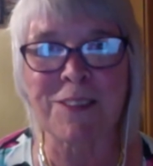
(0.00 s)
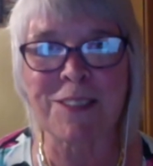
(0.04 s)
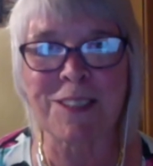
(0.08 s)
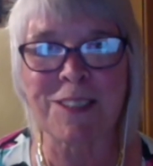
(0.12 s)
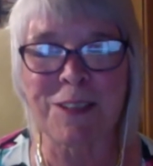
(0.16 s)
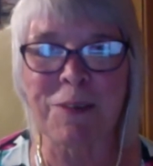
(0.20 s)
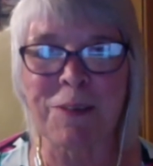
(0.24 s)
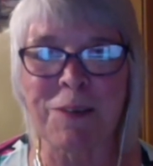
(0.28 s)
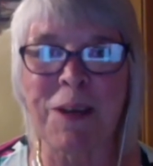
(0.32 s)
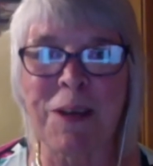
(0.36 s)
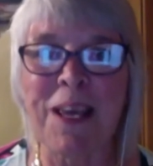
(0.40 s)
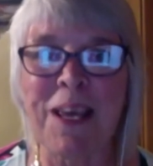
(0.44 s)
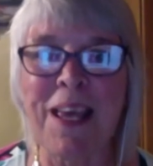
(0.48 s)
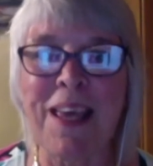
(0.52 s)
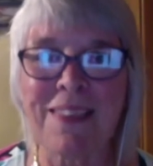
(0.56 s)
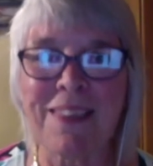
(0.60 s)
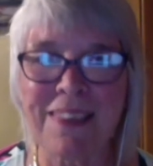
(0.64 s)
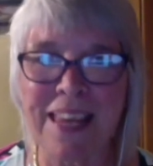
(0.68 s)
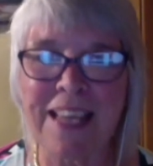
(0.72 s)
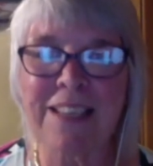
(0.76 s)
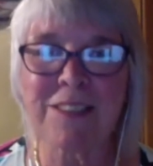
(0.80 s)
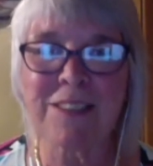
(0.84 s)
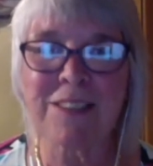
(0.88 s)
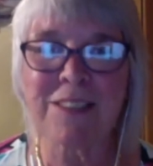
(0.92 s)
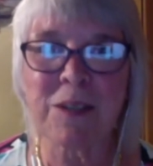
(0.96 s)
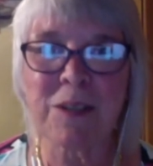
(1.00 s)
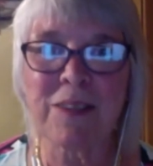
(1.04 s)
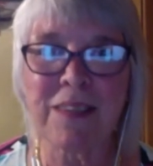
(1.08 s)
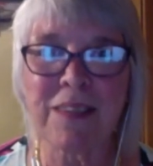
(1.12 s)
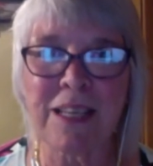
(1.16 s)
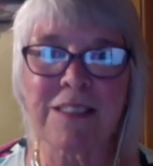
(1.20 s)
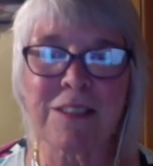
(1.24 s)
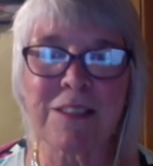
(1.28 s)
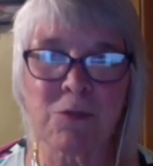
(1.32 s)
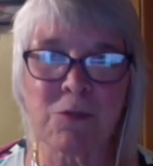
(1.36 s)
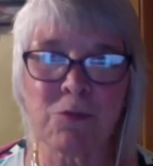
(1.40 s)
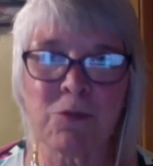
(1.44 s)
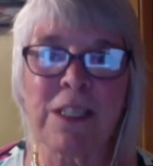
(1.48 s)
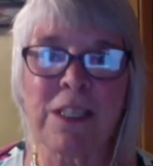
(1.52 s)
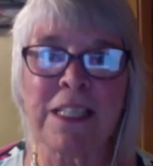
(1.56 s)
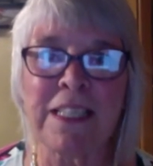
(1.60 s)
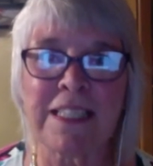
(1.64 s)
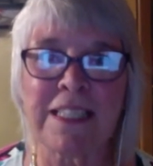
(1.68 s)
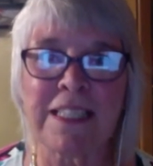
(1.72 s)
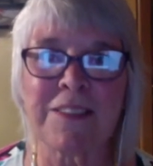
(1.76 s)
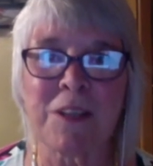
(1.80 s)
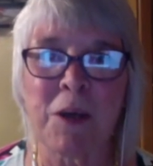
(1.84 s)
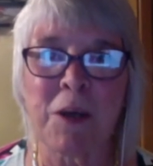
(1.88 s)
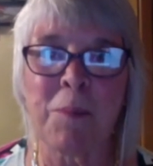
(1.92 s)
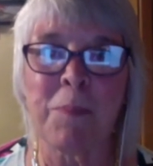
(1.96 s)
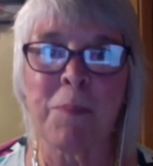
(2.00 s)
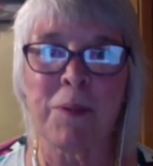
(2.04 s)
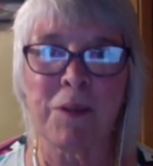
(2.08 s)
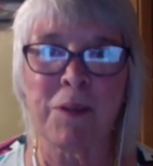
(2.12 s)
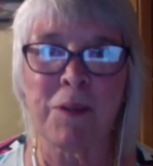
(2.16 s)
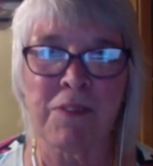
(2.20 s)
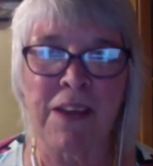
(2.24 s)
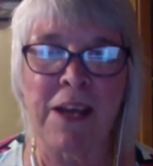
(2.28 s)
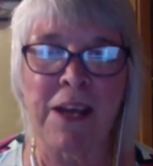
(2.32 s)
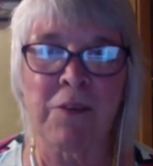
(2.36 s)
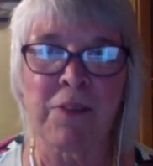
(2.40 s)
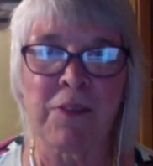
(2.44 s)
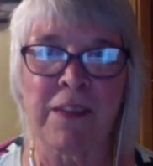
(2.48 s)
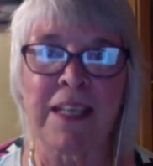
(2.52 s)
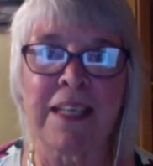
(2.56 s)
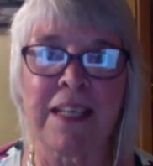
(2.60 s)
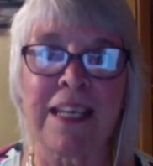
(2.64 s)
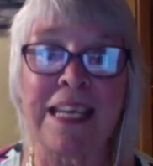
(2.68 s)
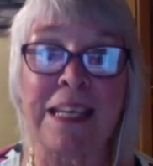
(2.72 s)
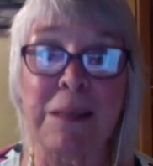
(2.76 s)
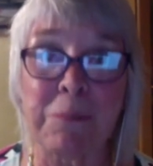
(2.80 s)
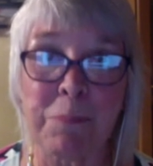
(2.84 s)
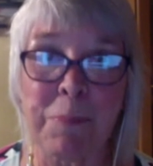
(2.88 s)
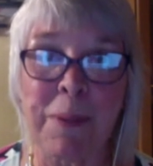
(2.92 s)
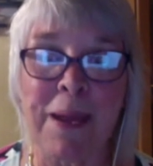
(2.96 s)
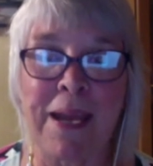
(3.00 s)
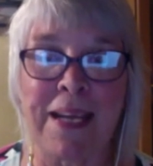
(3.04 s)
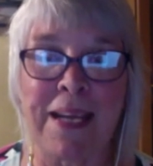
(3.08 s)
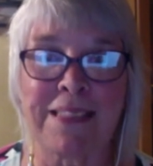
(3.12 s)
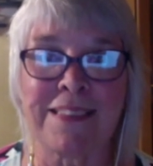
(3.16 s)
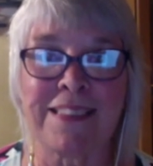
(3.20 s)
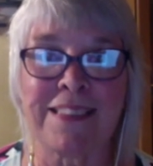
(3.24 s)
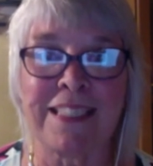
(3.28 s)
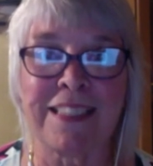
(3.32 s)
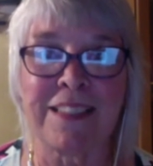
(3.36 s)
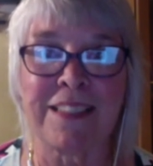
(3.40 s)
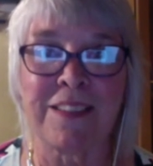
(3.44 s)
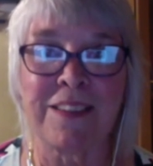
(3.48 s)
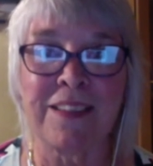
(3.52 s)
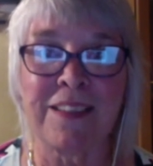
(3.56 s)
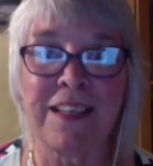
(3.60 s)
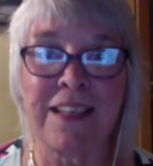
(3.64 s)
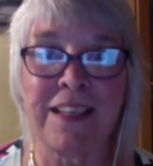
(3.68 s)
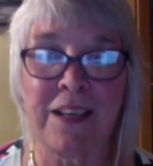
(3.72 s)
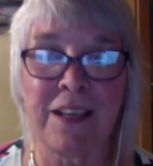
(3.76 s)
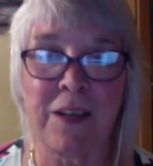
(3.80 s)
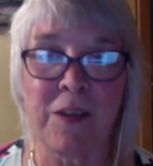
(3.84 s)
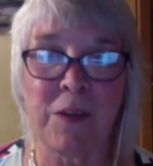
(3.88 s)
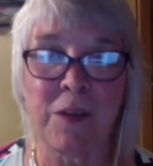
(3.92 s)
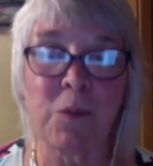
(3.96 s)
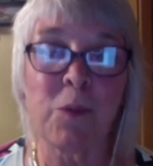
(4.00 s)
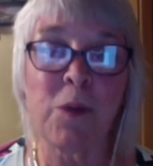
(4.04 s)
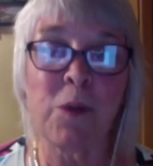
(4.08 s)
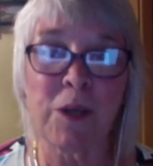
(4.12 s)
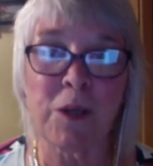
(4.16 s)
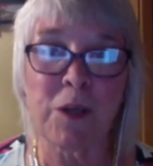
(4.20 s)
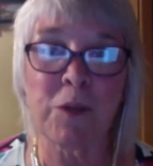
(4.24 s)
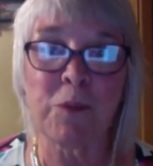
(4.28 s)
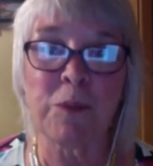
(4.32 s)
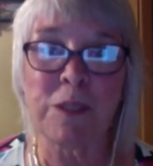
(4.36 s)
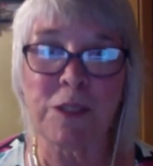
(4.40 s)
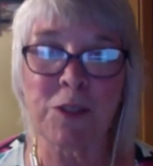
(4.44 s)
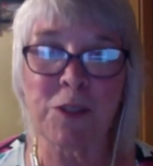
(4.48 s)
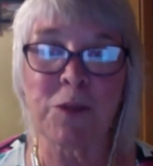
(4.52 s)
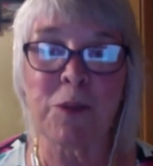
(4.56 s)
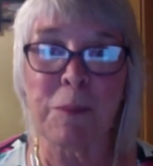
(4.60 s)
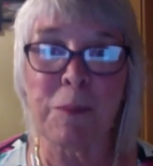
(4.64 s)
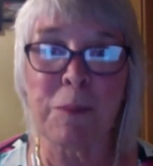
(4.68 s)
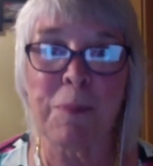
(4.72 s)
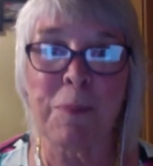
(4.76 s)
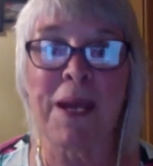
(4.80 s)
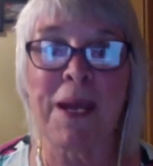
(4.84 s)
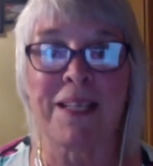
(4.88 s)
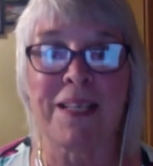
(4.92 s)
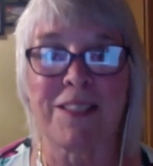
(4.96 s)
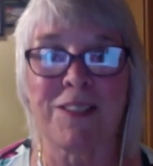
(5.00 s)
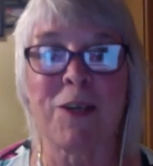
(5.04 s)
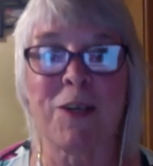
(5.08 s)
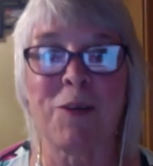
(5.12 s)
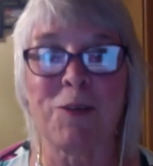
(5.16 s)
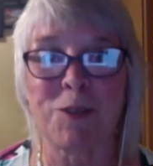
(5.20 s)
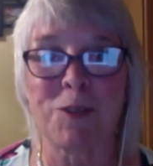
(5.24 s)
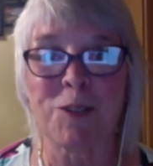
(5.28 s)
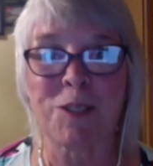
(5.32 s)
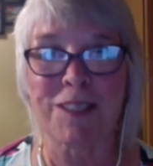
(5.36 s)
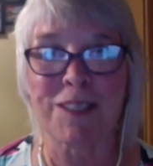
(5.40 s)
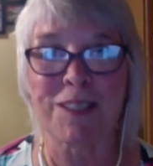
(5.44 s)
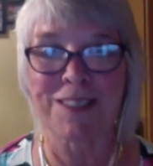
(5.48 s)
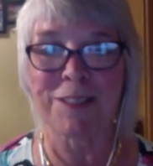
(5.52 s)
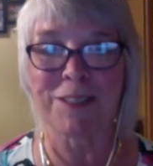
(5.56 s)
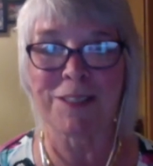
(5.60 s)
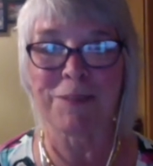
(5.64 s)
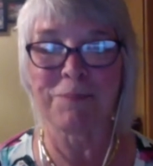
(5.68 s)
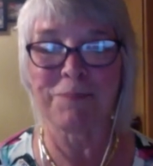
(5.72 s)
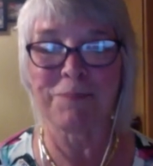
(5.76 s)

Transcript: So that's a real example of how they're impacting, the work we do impacts coaches.